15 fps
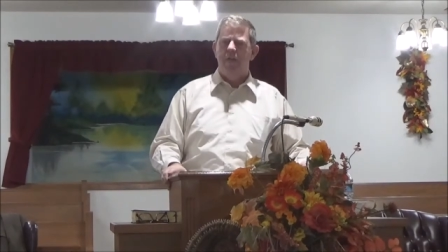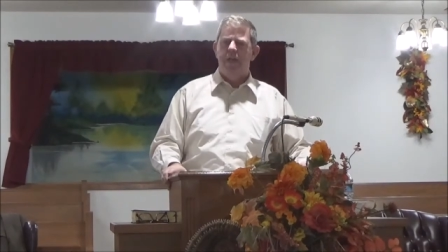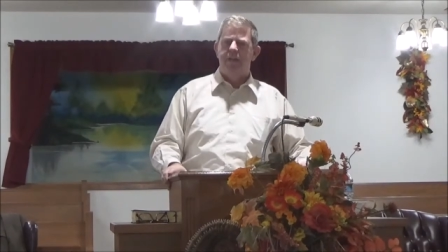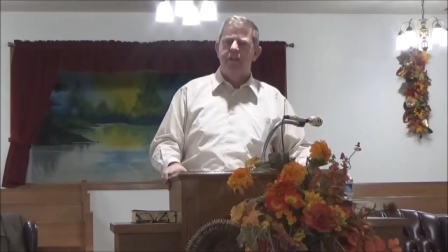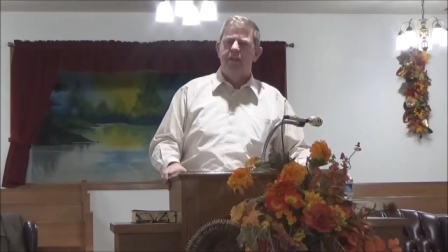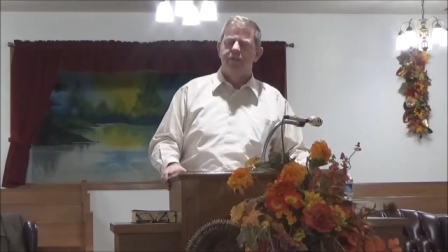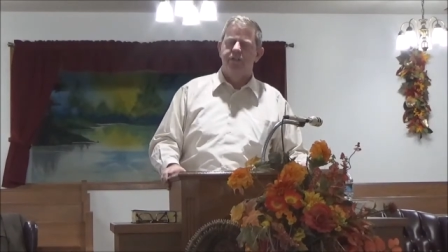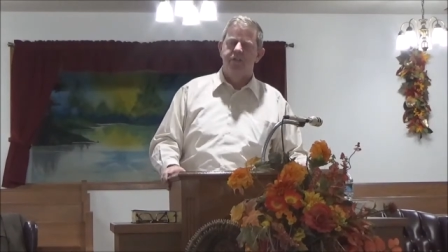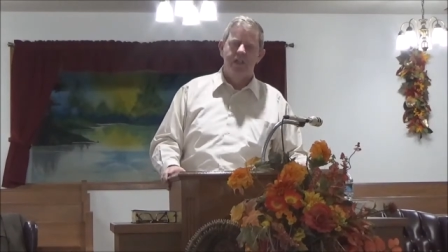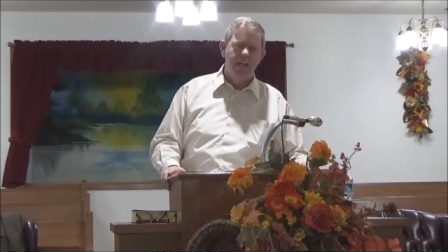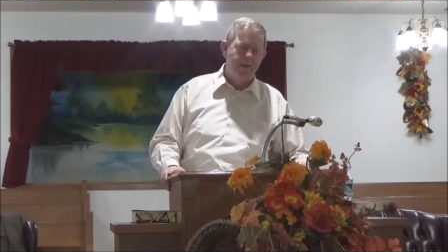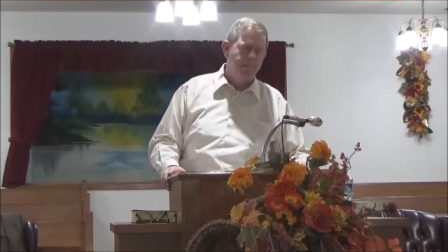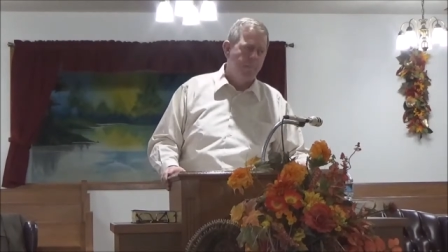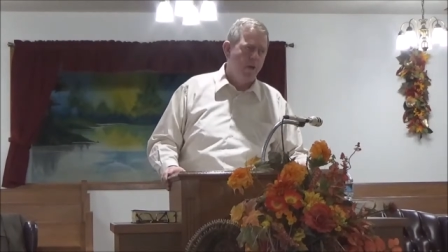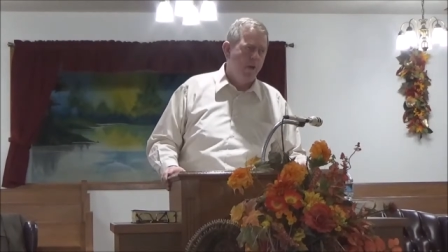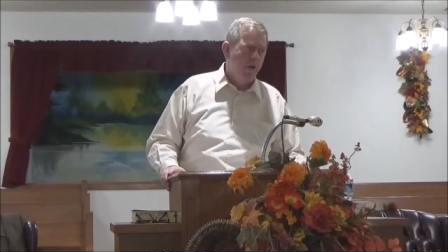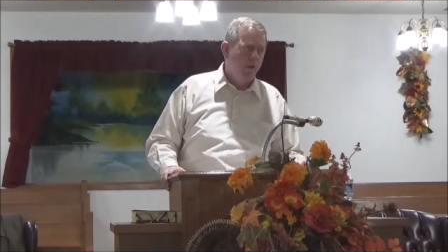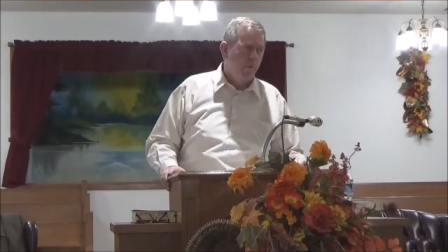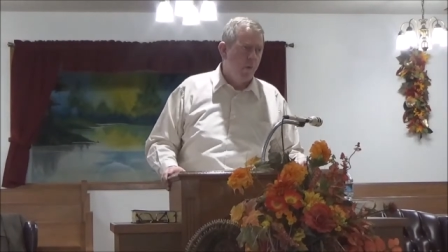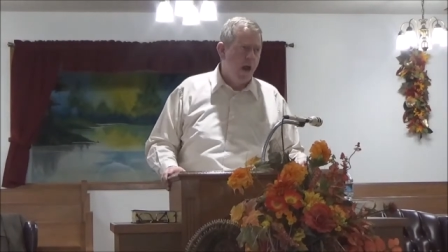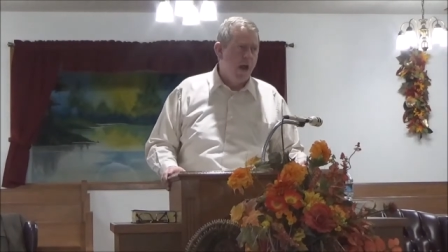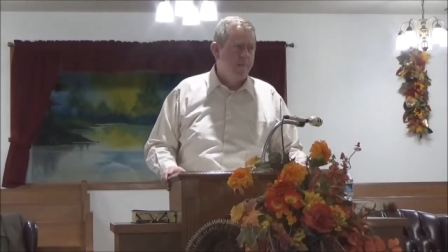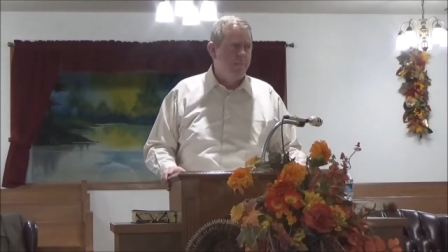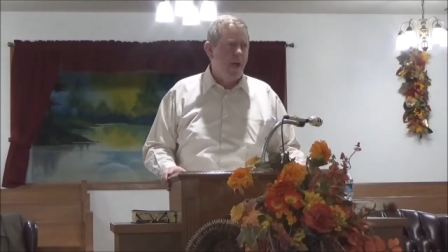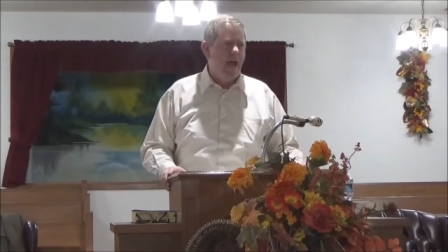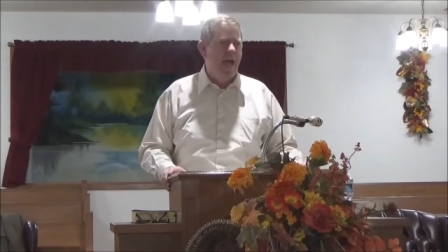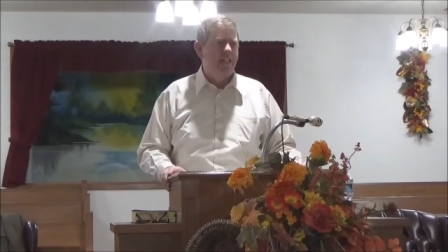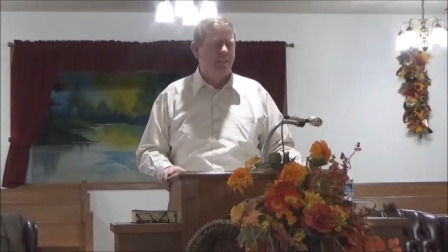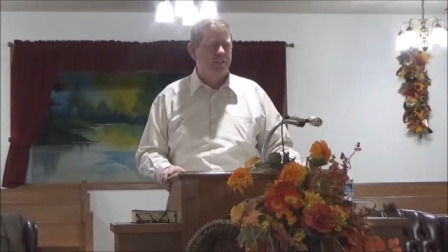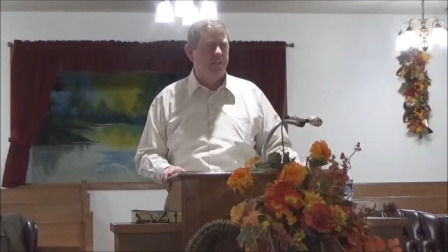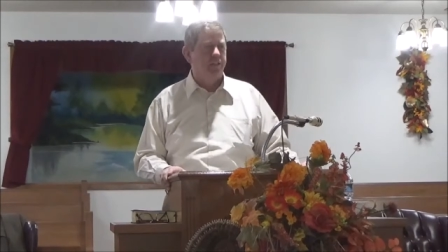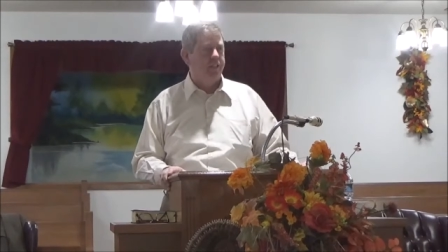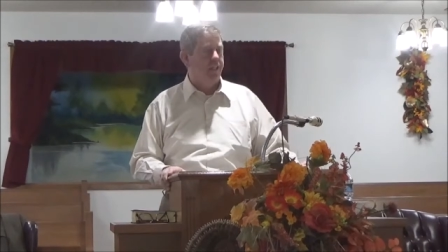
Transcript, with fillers: that they'll slip right past us.